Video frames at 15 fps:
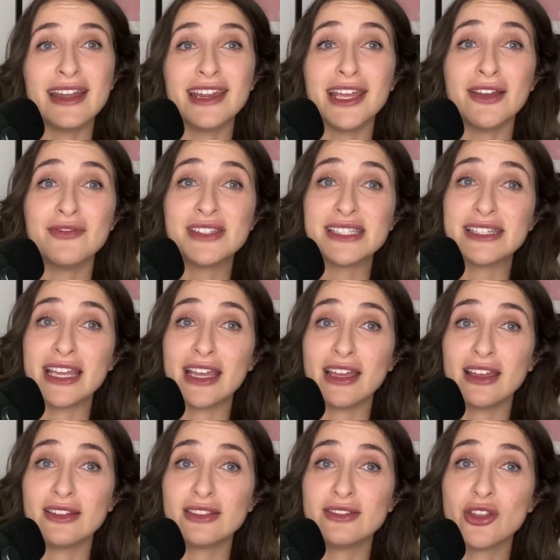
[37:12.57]
gives
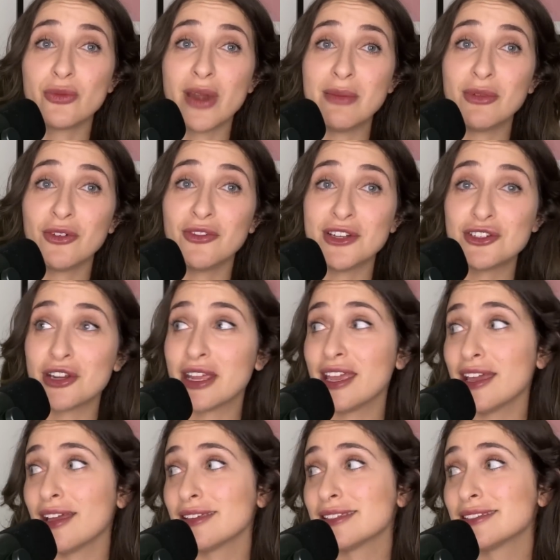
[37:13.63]
the Rainbow Fish a
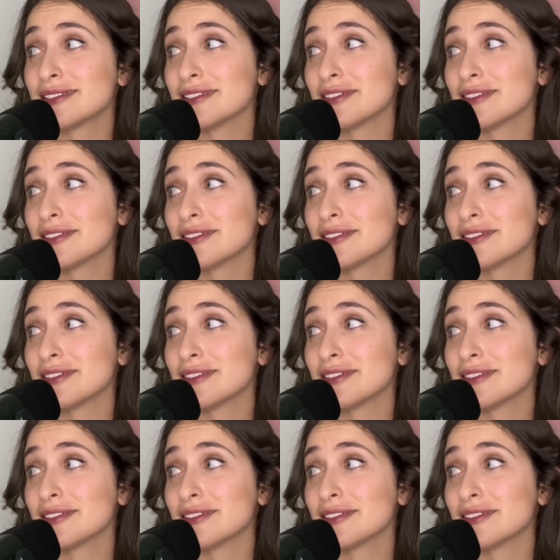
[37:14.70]
kiss.